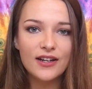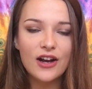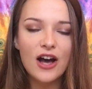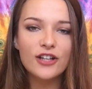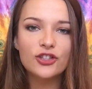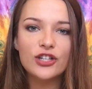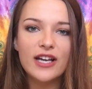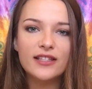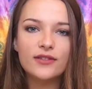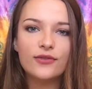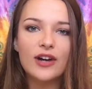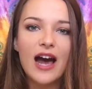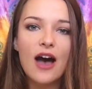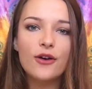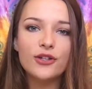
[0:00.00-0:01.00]
Not just
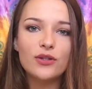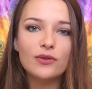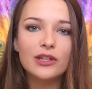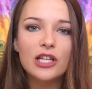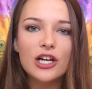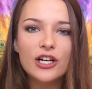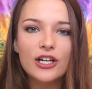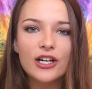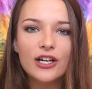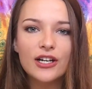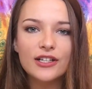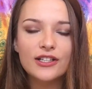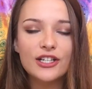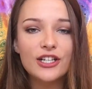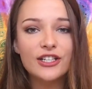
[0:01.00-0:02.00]
for how you look
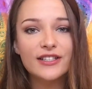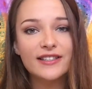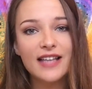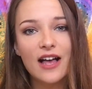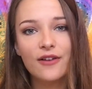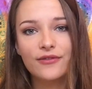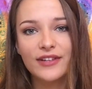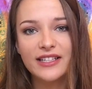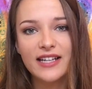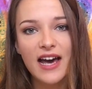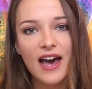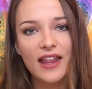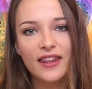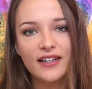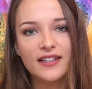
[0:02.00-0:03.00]
to yourself and to
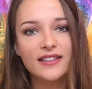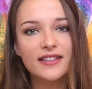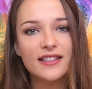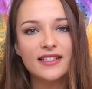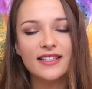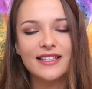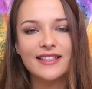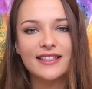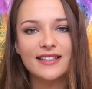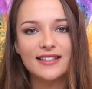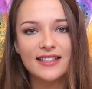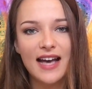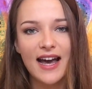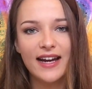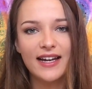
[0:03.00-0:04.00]
others and to
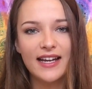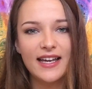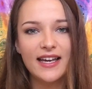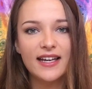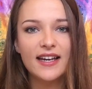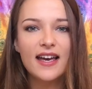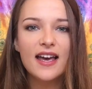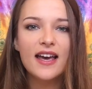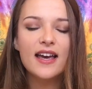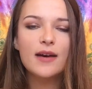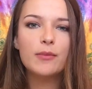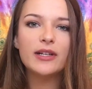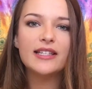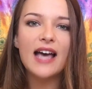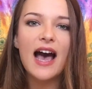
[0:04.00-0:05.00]
society,
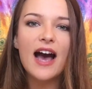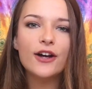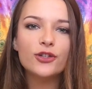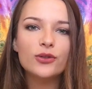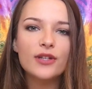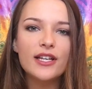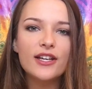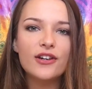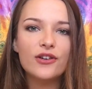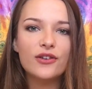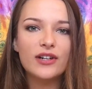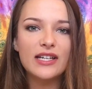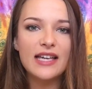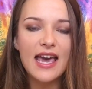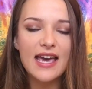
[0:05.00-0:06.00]
but to actually
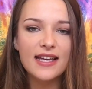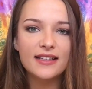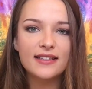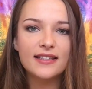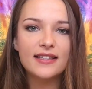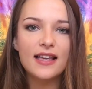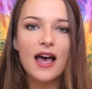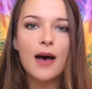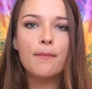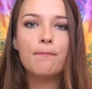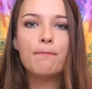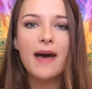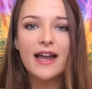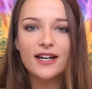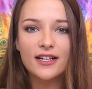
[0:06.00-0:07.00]
create a
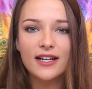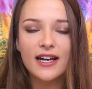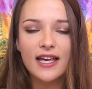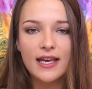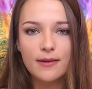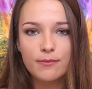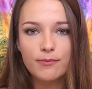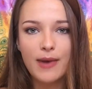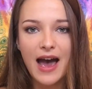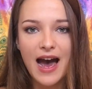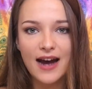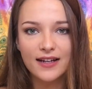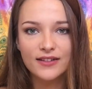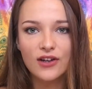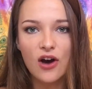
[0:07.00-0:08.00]
better
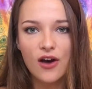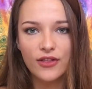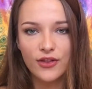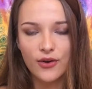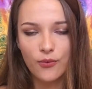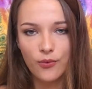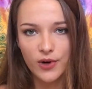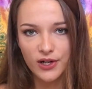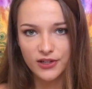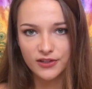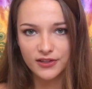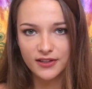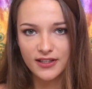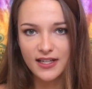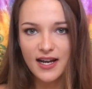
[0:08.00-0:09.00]
impact on the
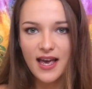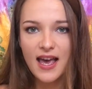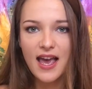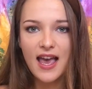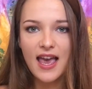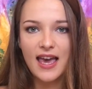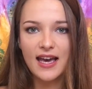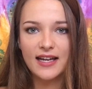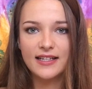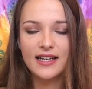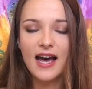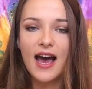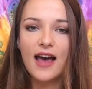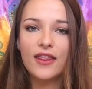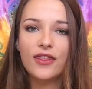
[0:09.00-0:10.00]
world. And
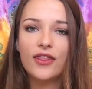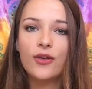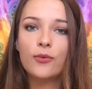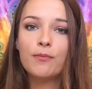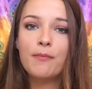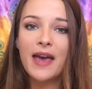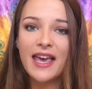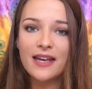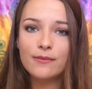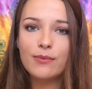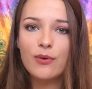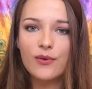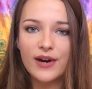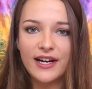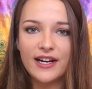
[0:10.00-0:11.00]
the main
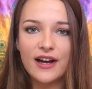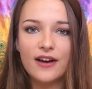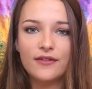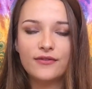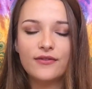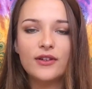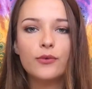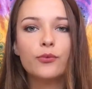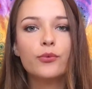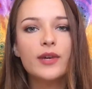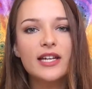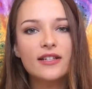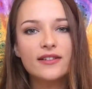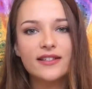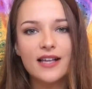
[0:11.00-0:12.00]
point of
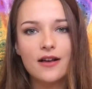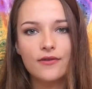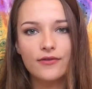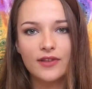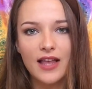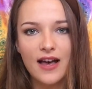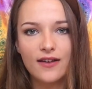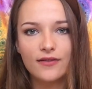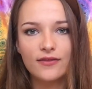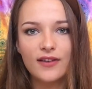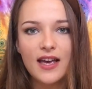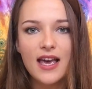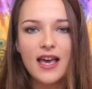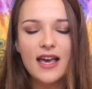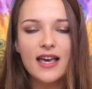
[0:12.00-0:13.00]
real self love
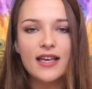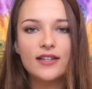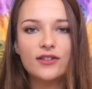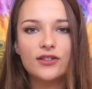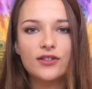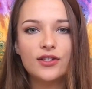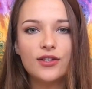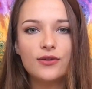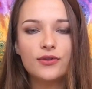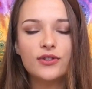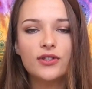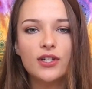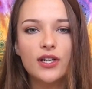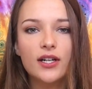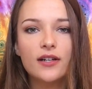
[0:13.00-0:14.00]
is to
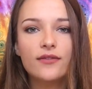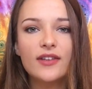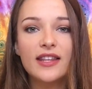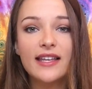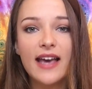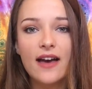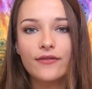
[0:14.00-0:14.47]
serve in the